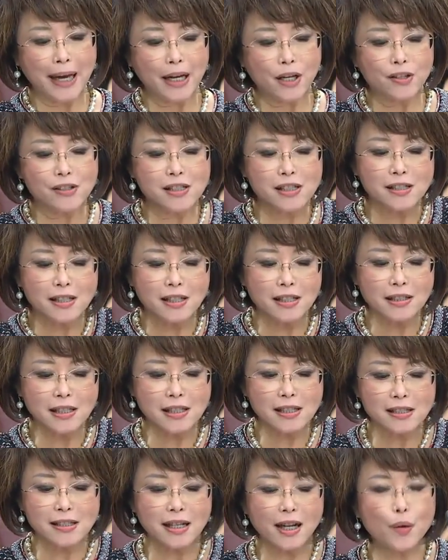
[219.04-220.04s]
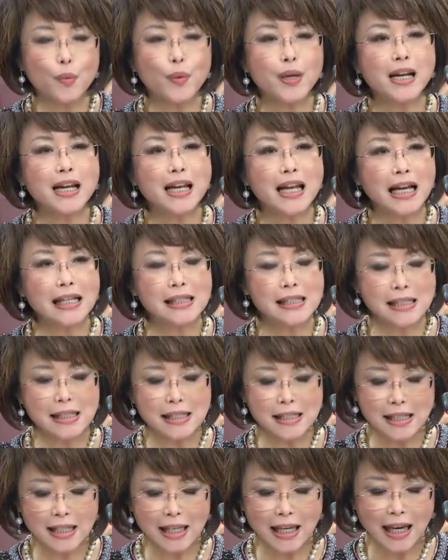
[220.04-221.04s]
My concern is that with
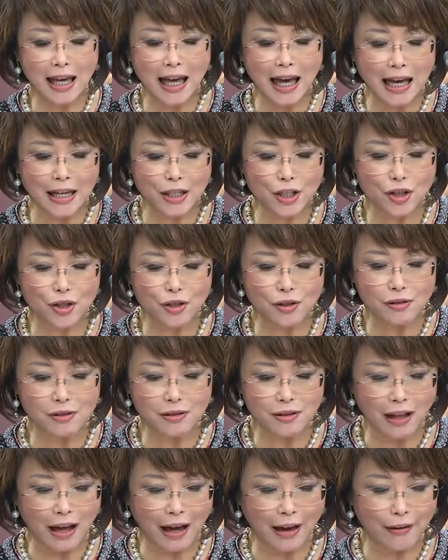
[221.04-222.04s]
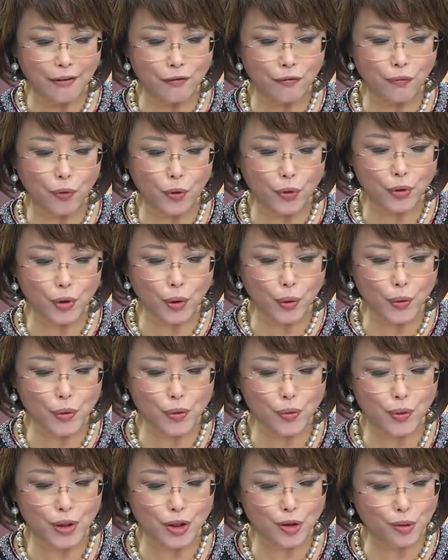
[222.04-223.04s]
lesser CareShield Life for
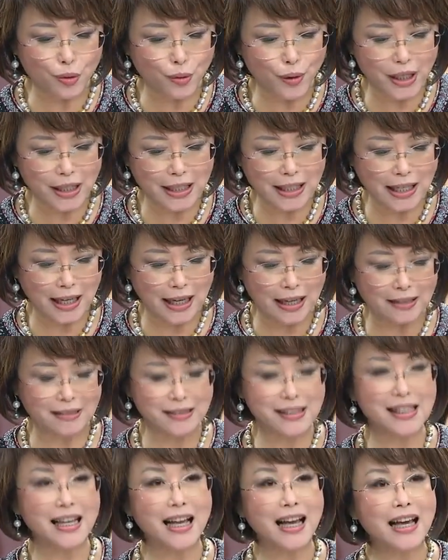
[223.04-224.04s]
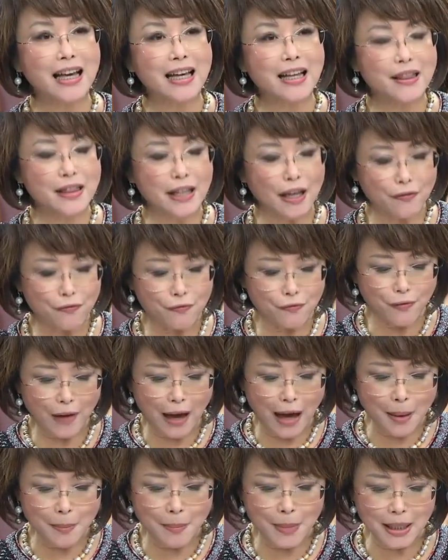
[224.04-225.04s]
those with 2 ADLs, their
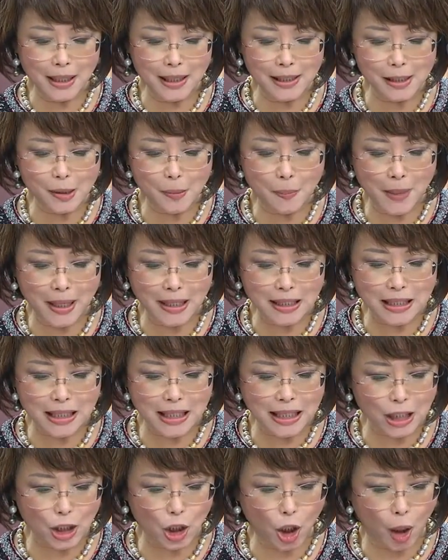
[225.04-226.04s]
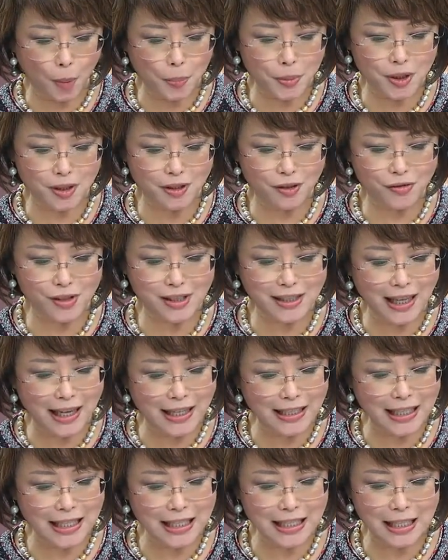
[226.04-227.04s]
families may take the option of
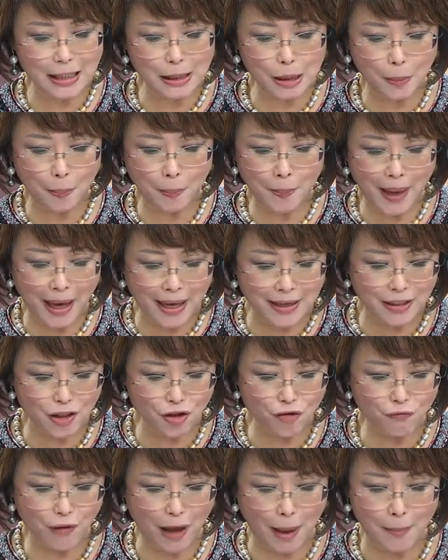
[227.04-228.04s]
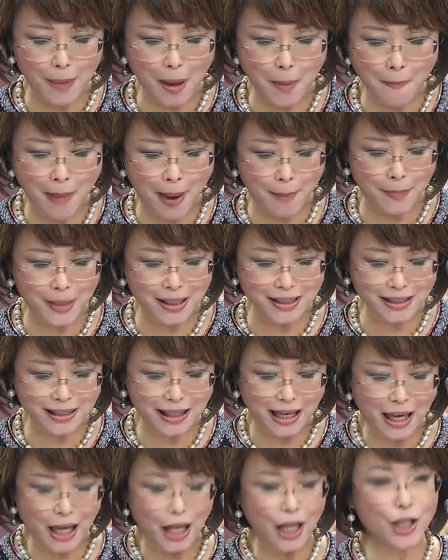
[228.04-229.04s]
sending their dependent family members
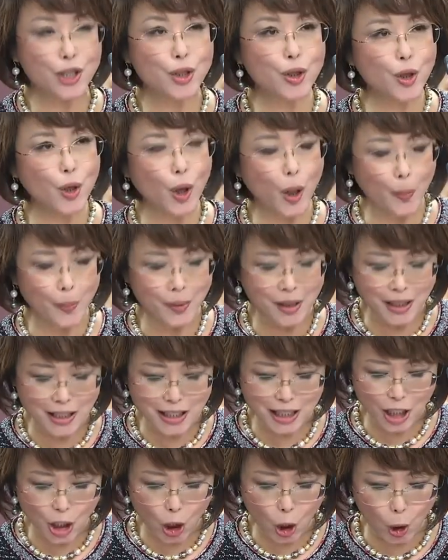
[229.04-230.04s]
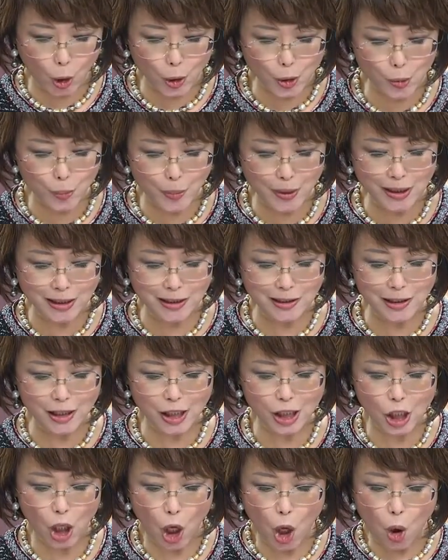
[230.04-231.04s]
to community
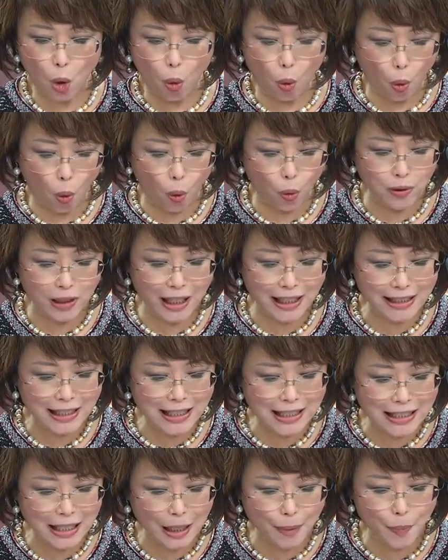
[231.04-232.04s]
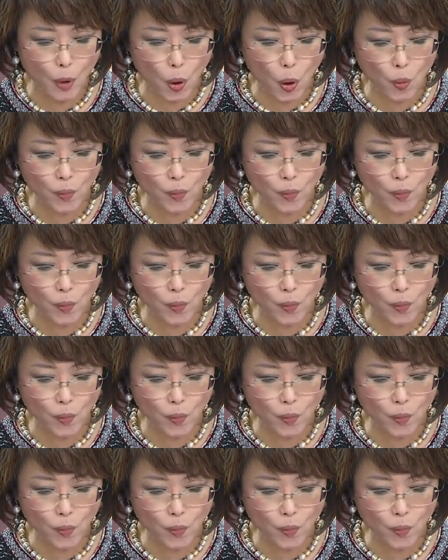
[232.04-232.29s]
hospitals or letting them